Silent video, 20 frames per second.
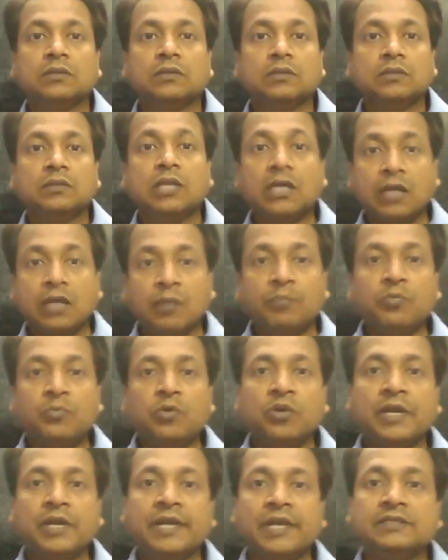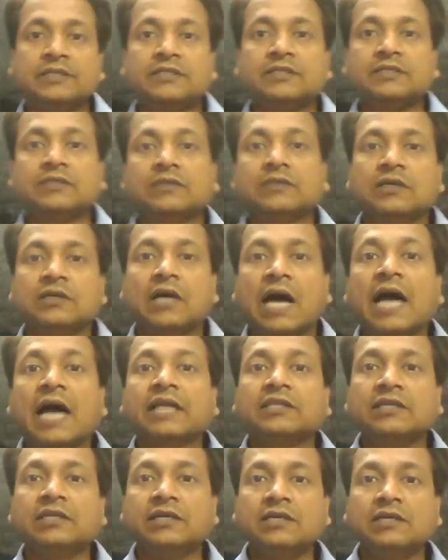the components are
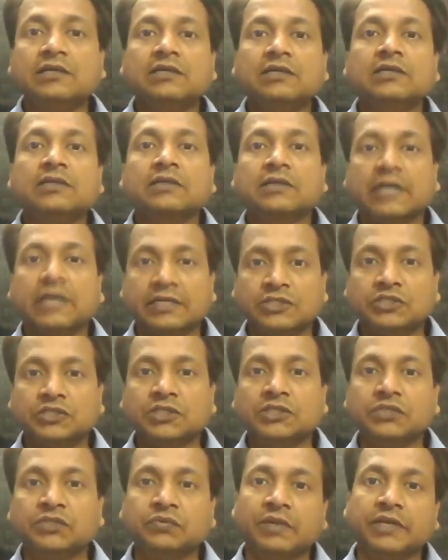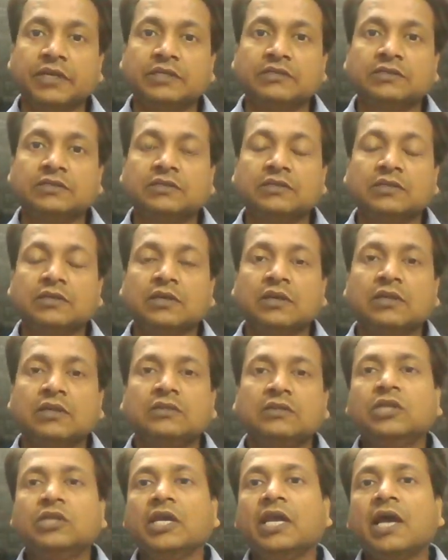the constituents,
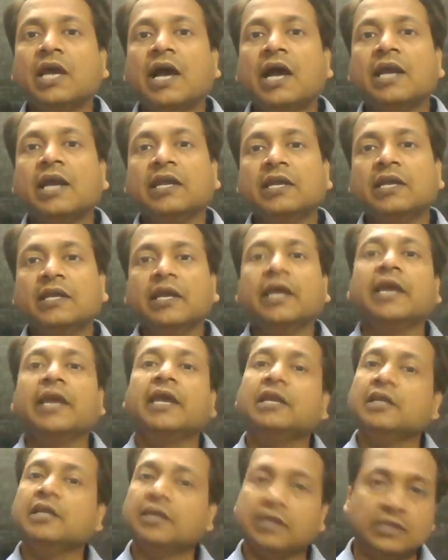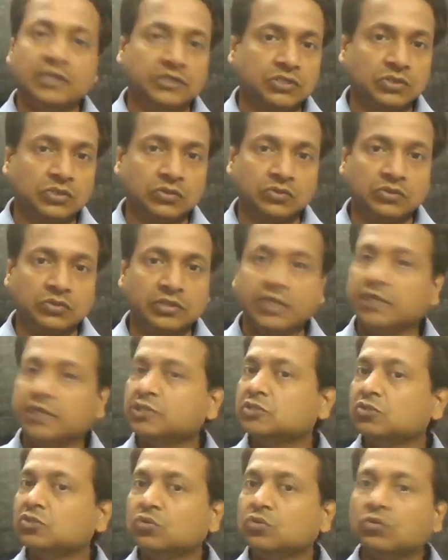they are in any ratio, there
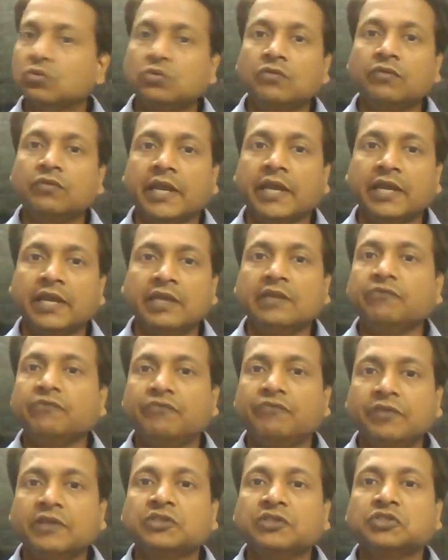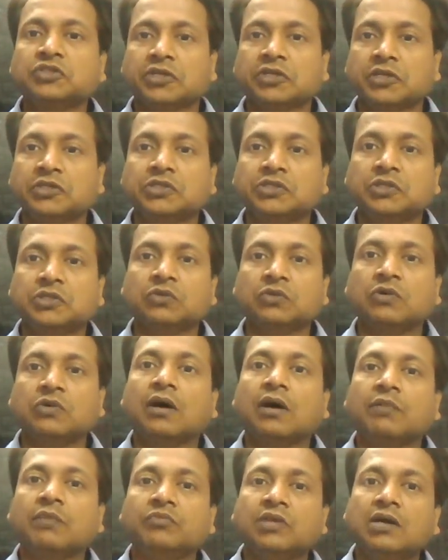is no any fixed ratio
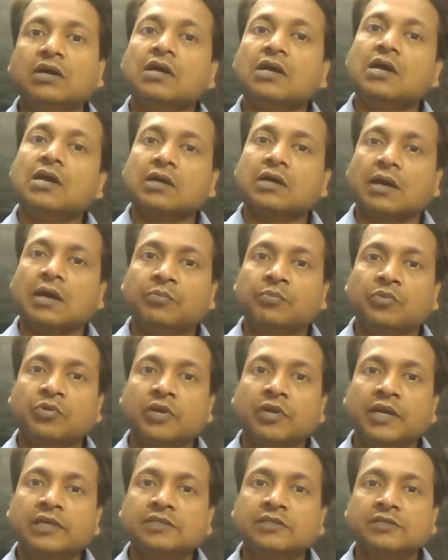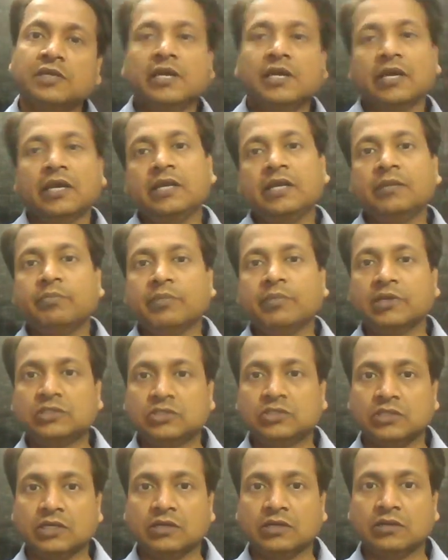of the components in
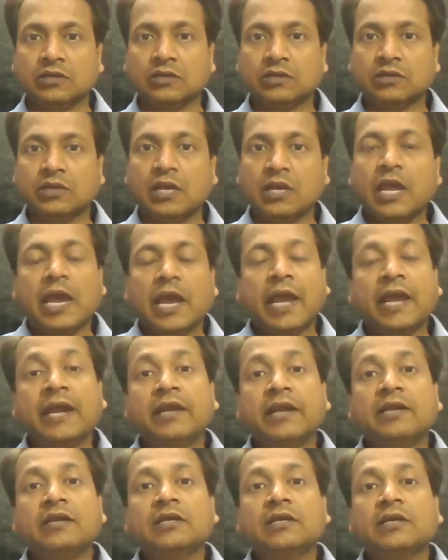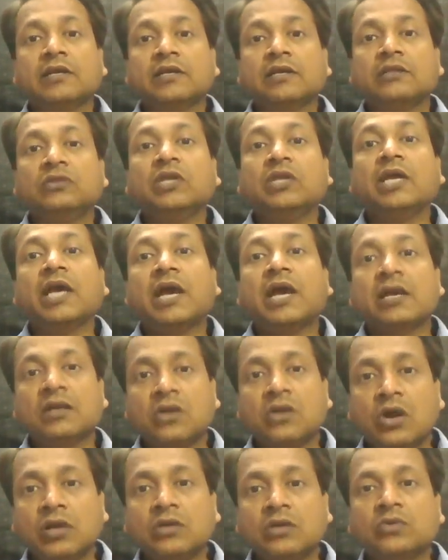mixture, and they are
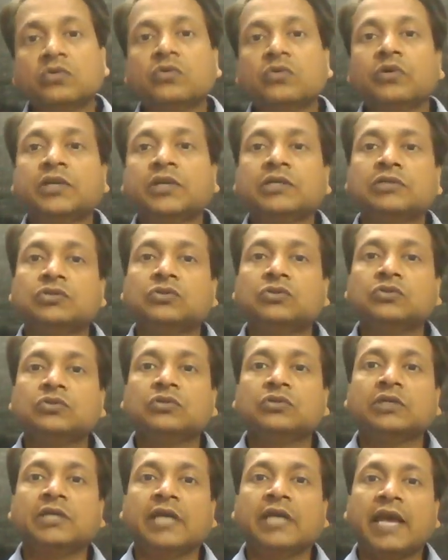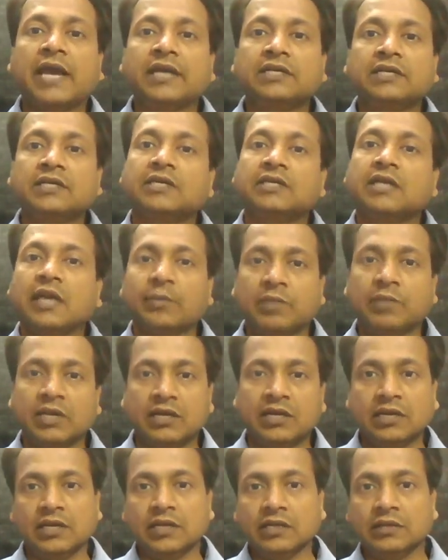not going to react
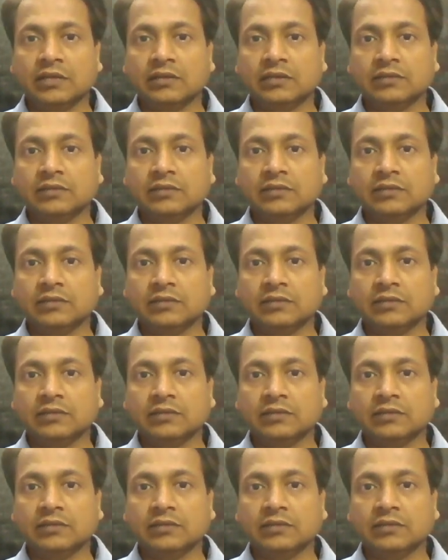chemically,